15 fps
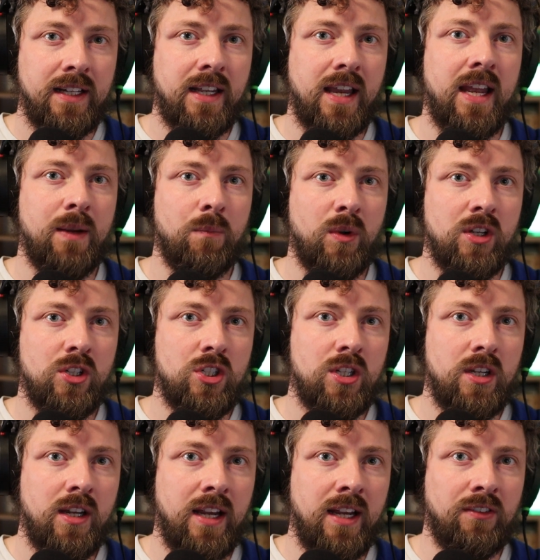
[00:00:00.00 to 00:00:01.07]
a game which
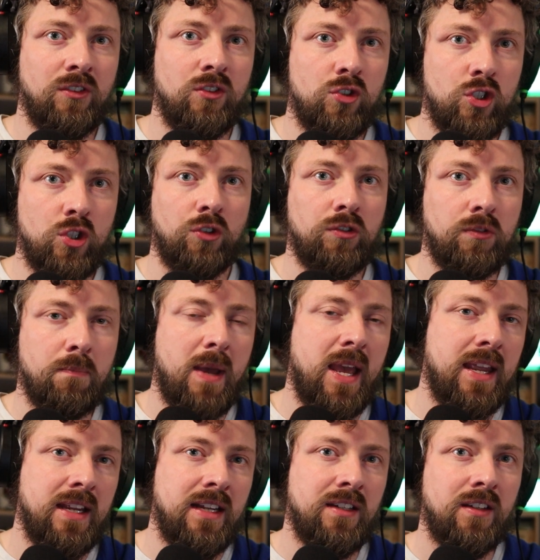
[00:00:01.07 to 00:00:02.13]
isn't just
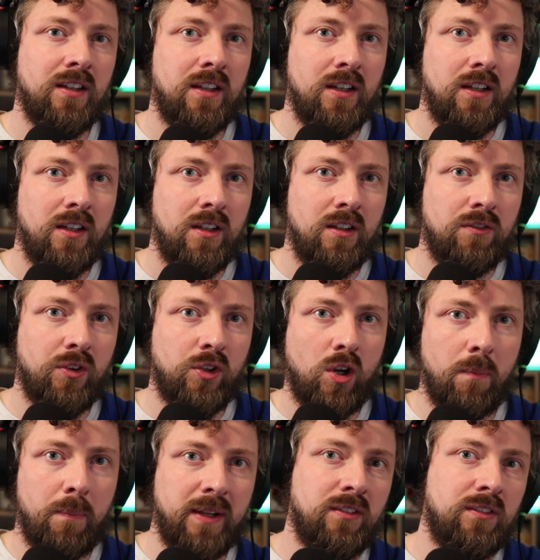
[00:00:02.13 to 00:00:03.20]
made for
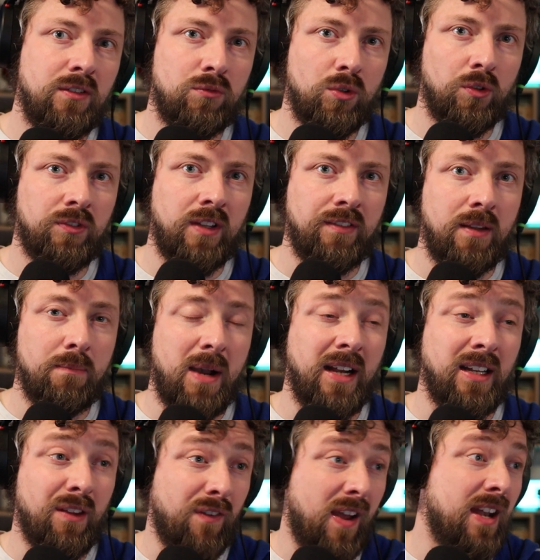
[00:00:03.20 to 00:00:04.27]
competitive rule sets in
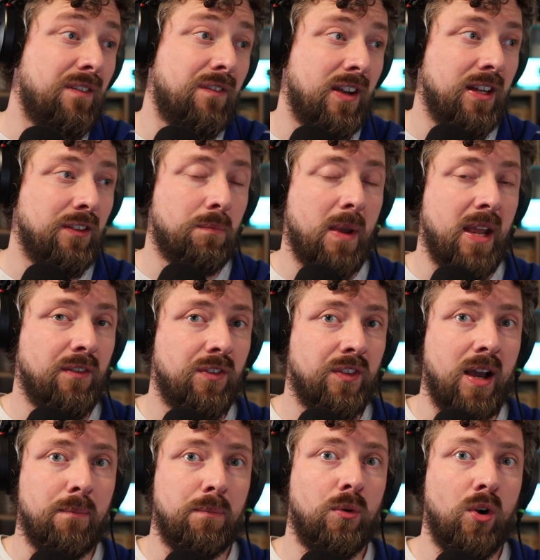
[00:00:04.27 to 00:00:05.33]
mind. If anything, it's made for
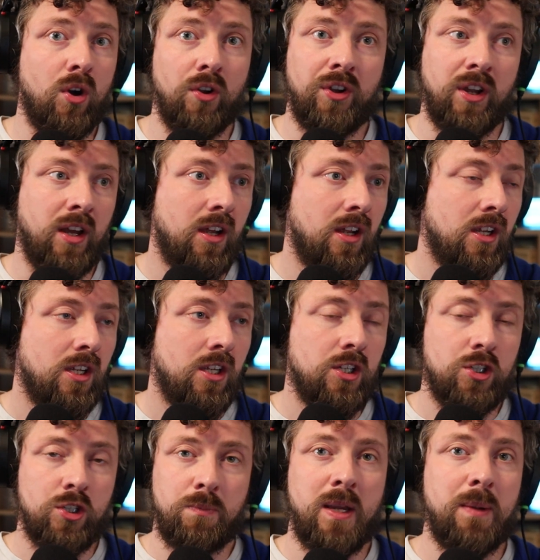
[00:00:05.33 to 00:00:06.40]
that broader,
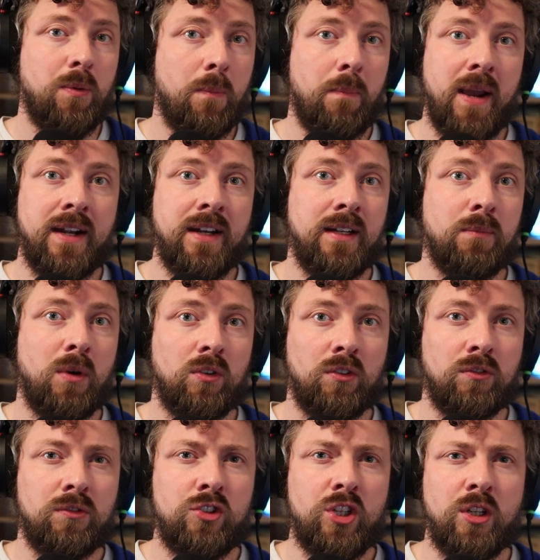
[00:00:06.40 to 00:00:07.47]
just people painting
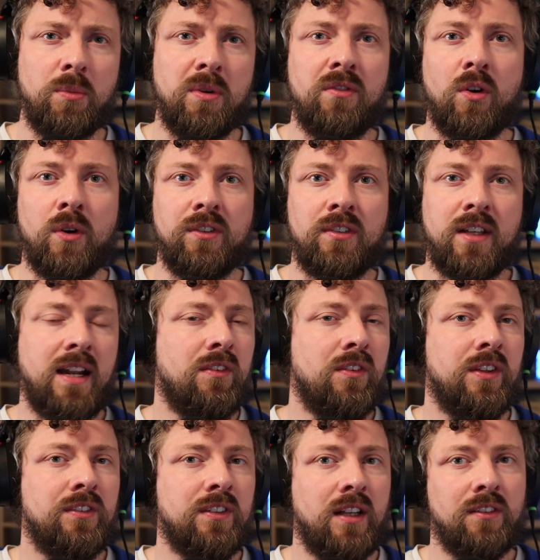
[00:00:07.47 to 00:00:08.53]
models. GW have always said, haven't
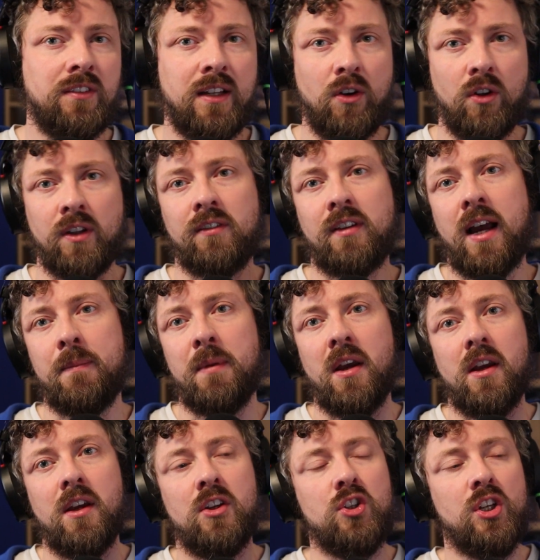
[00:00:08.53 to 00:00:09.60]
they? This gets said all the time.
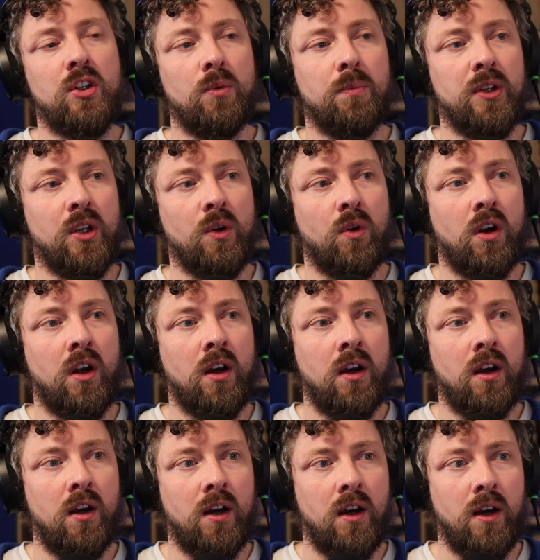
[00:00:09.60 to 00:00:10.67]
GW
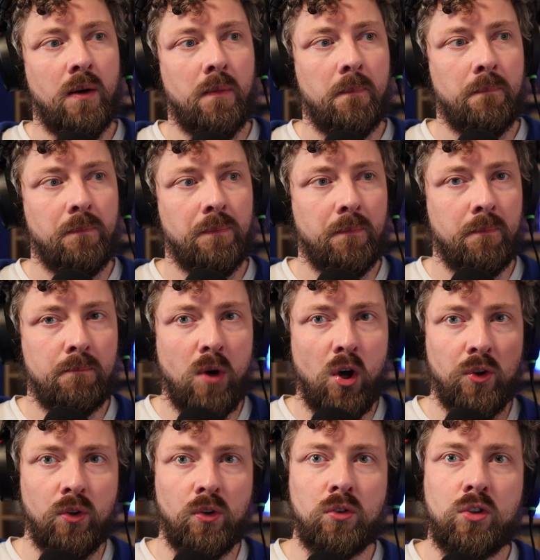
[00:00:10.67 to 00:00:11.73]
are a
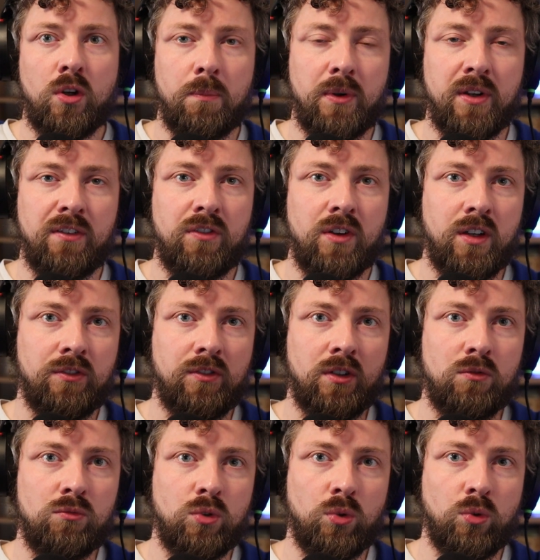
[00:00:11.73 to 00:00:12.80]
model company first and
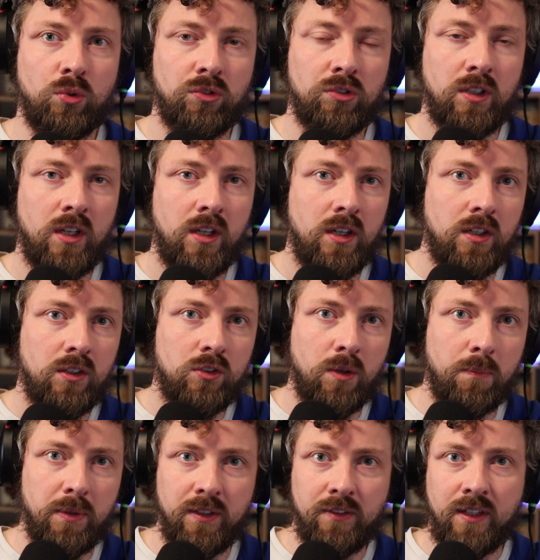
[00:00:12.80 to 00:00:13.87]
a rules
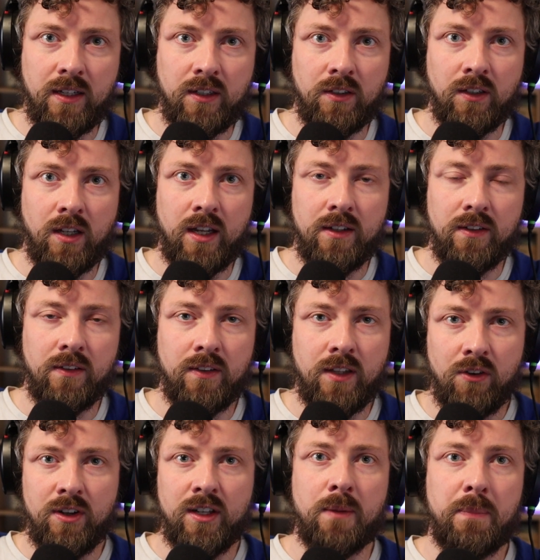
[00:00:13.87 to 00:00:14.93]
company second. Like,
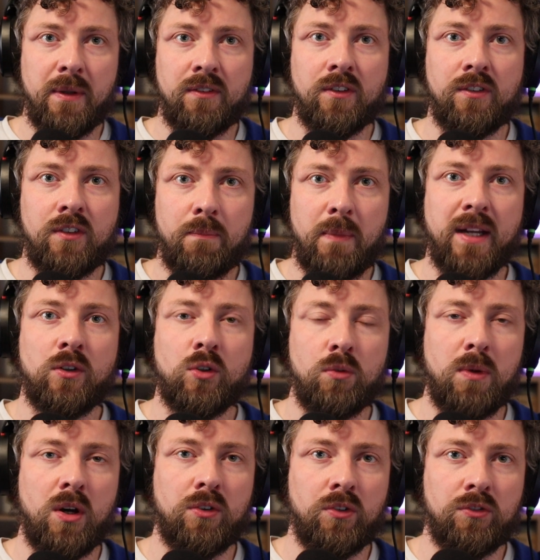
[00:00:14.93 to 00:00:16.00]
they're in the business to make cool
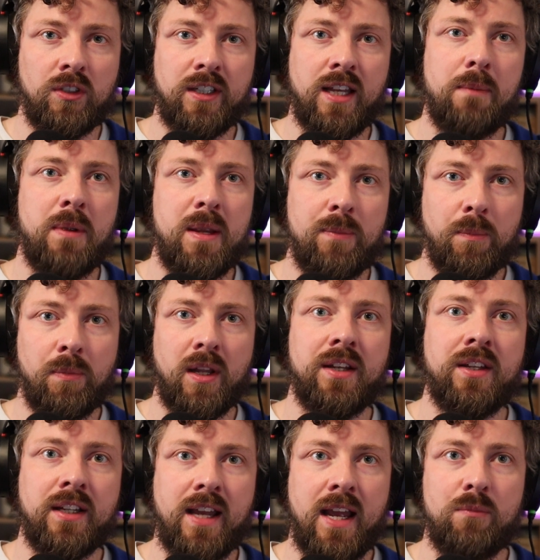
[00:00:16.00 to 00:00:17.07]
models and get people
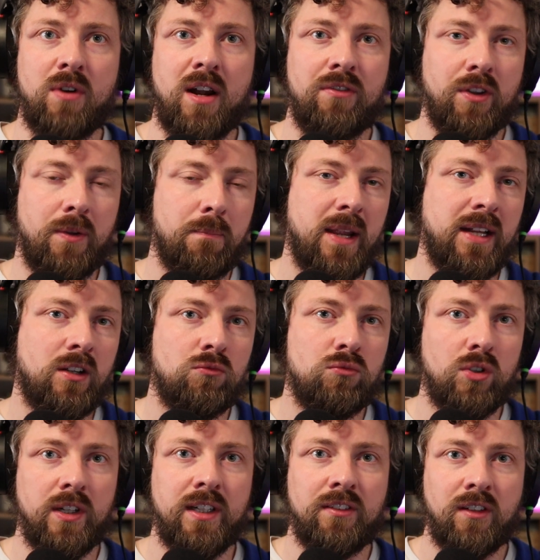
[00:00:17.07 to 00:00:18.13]
playing the game rather than make a
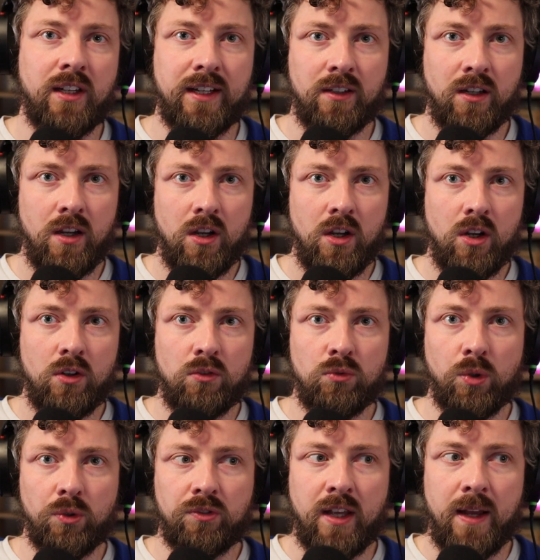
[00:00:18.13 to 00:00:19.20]
really slick
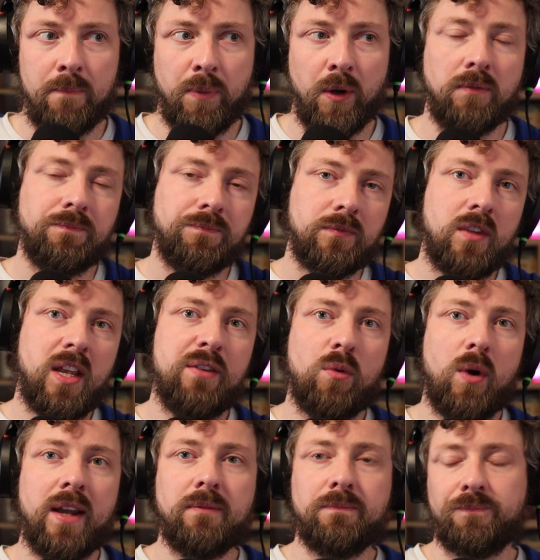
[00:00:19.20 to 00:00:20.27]
rule set. But either
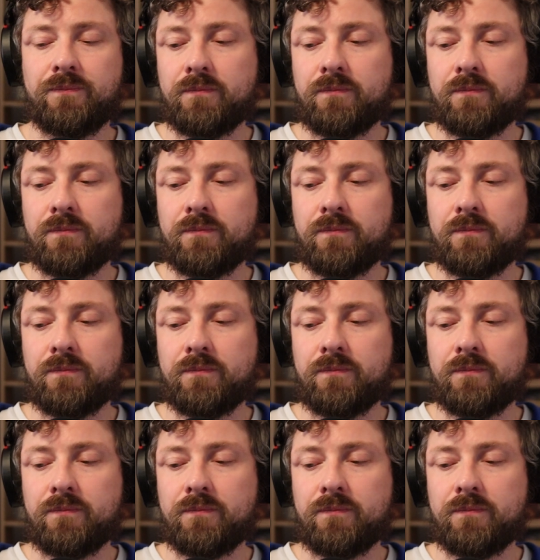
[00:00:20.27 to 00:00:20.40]
way,